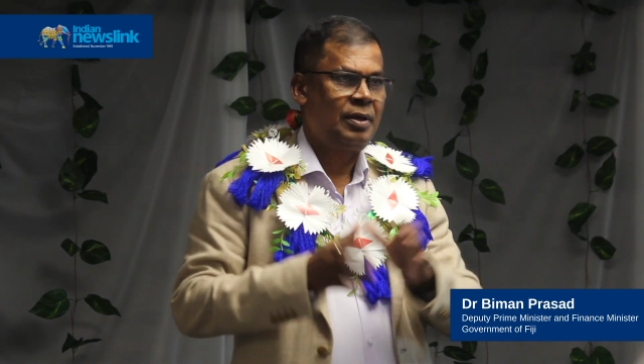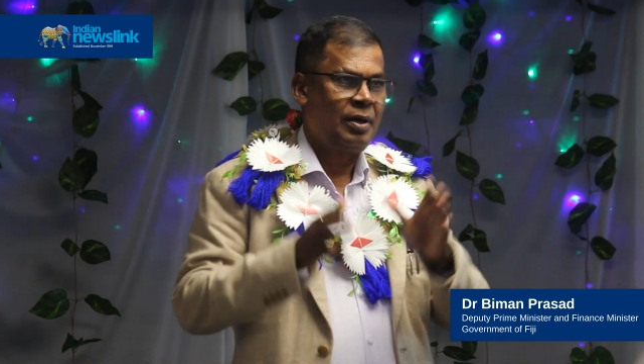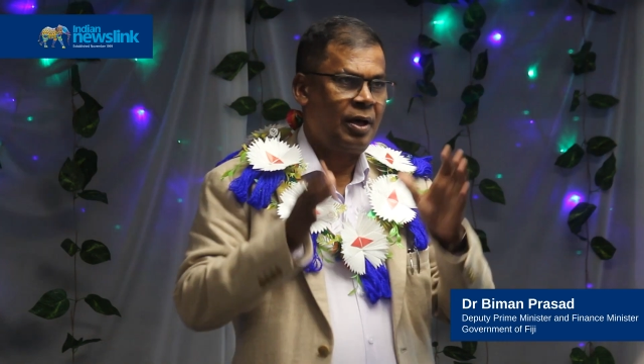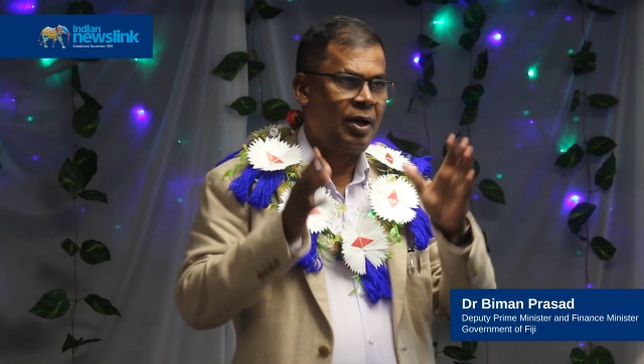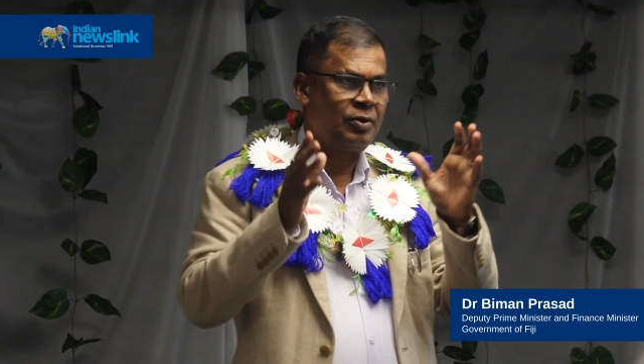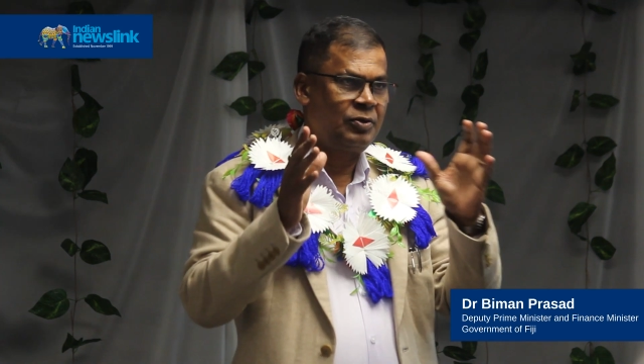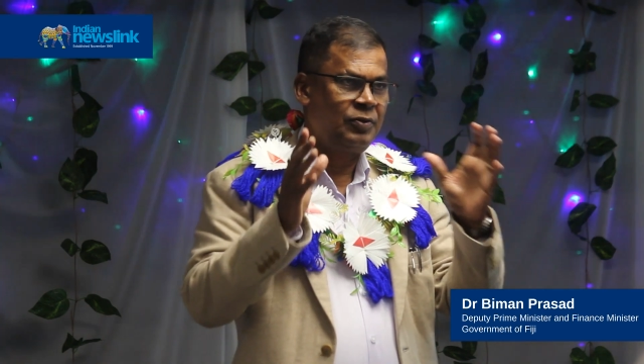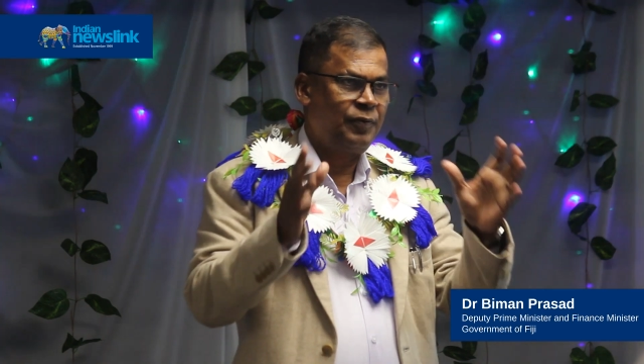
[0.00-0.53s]

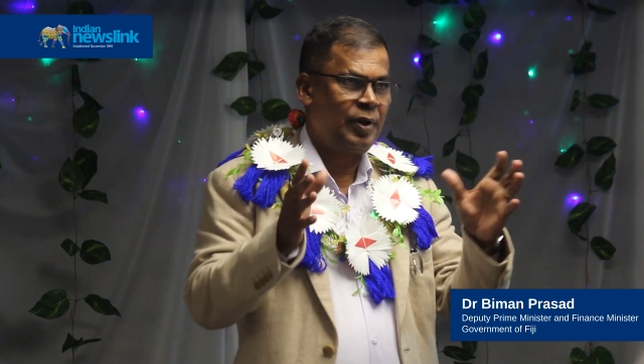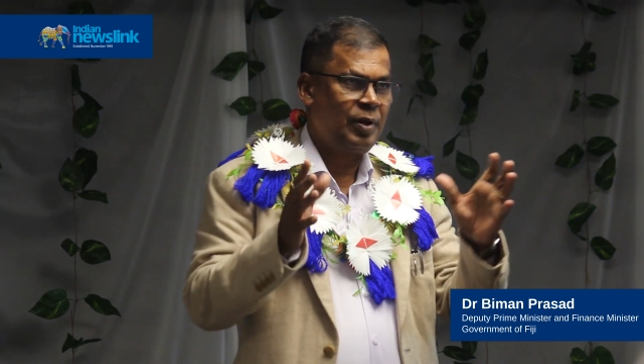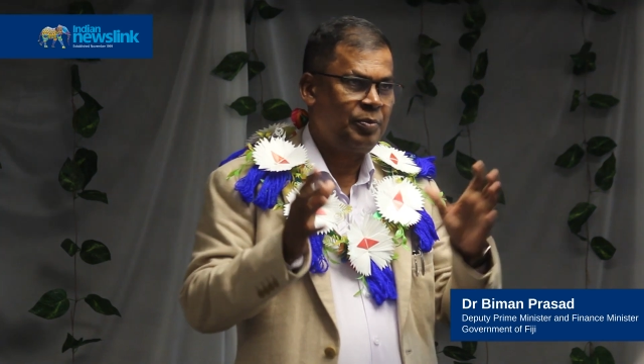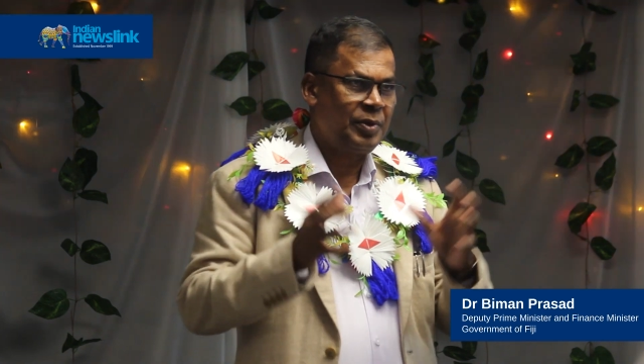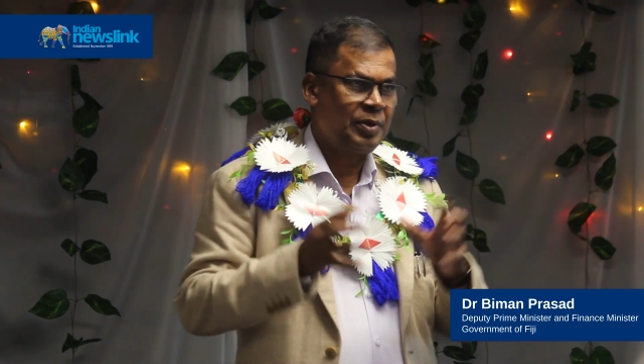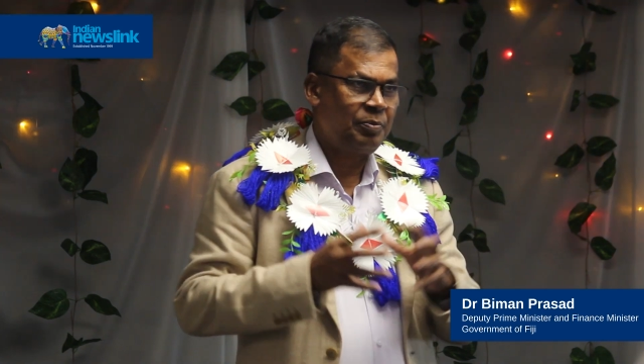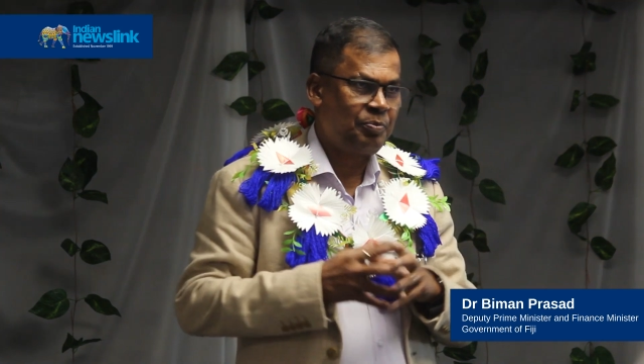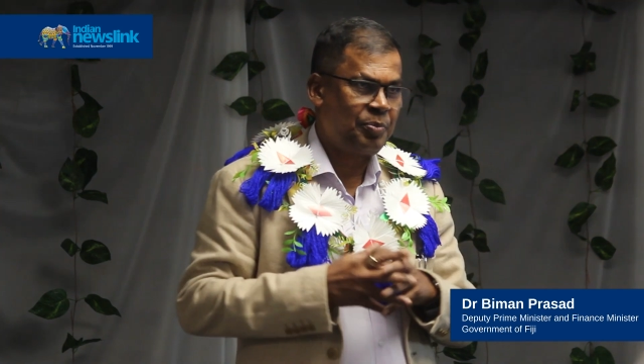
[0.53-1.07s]
our
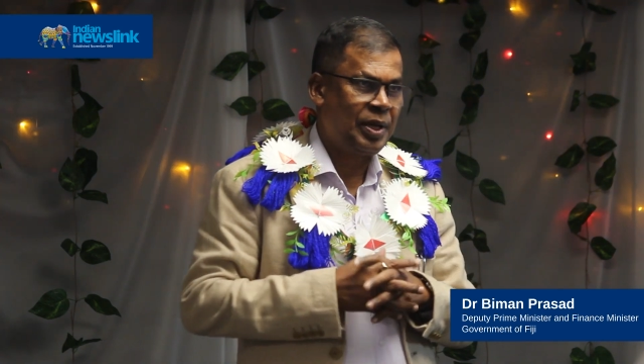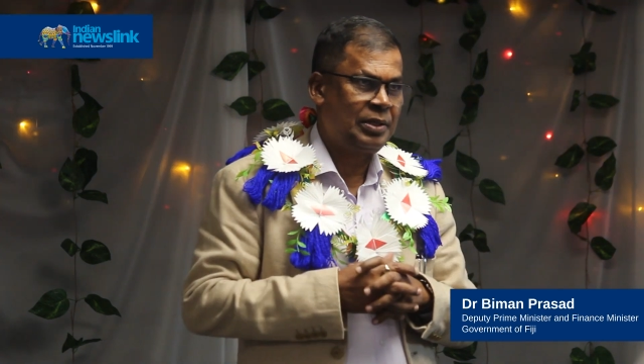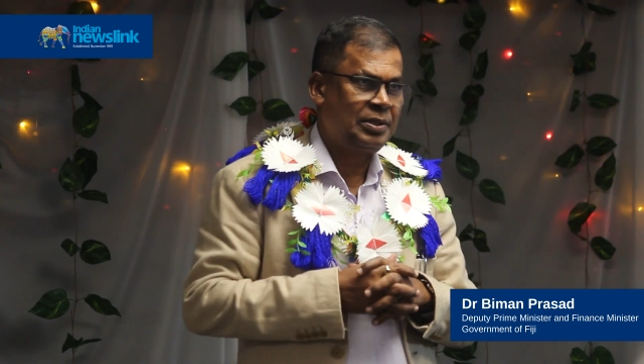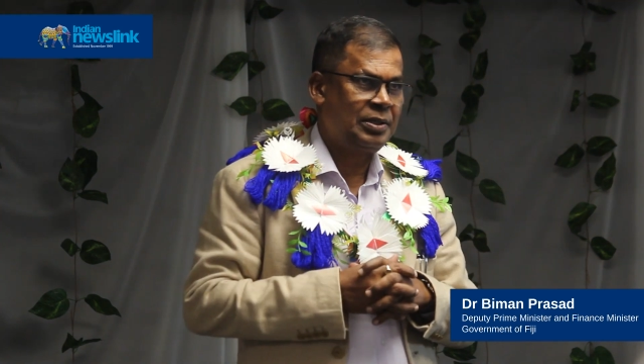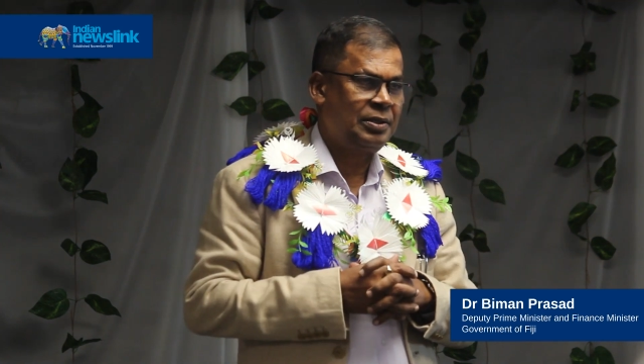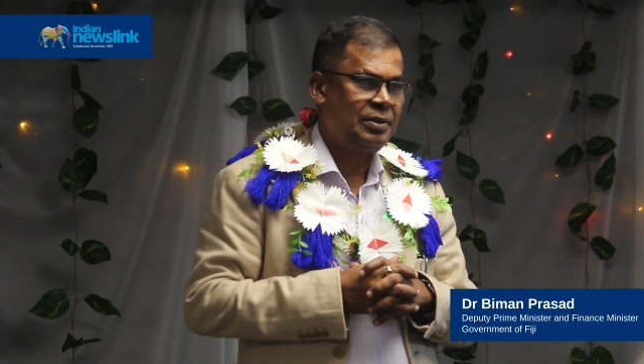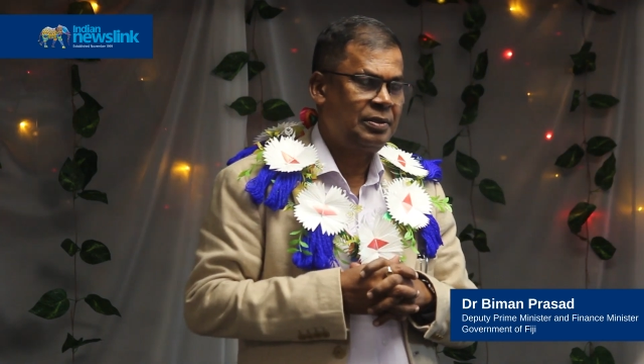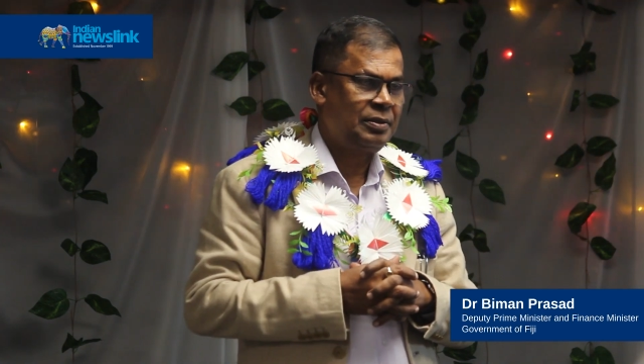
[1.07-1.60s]
development
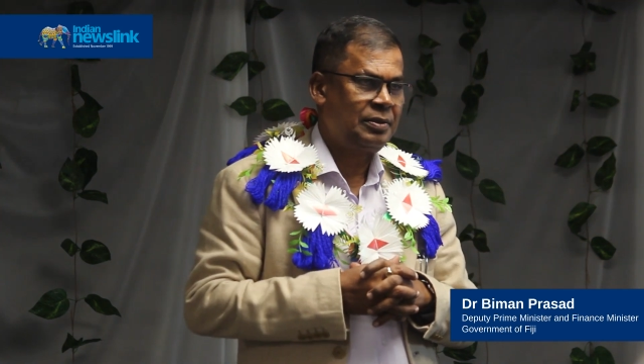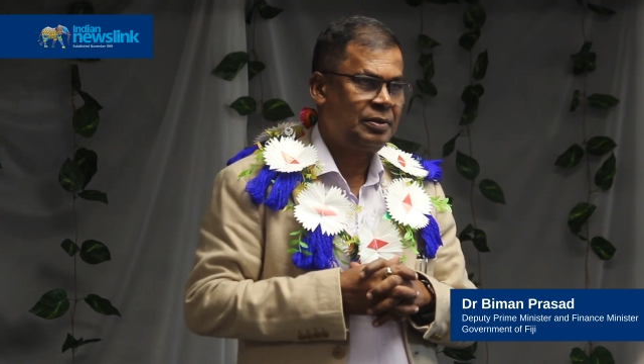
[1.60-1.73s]
pattern,